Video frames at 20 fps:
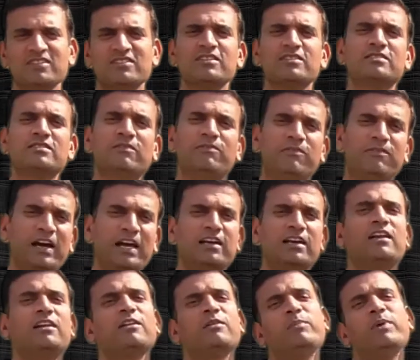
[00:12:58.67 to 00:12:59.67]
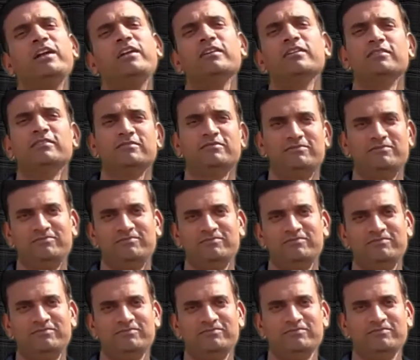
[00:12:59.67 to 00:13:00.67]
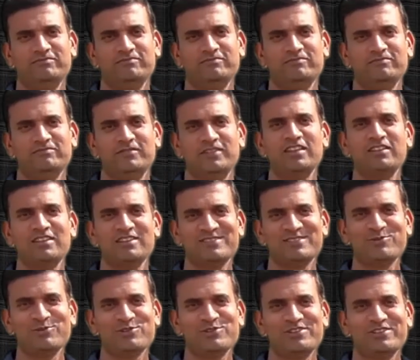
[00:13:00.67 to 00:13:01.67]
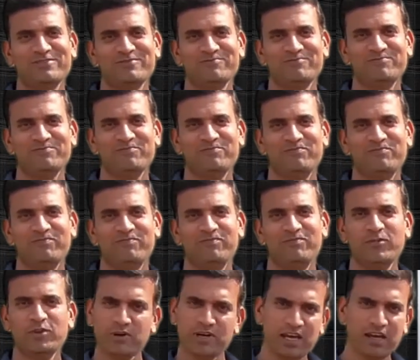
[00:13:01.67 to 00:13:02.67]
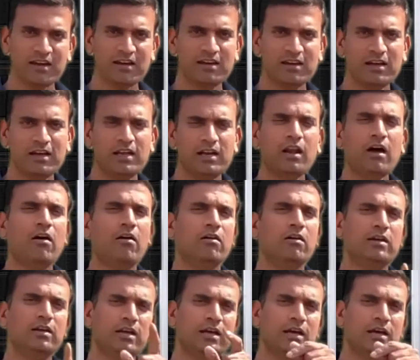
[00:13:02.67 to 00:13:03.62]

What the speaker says: This is the final remainder in this question. Okay. Now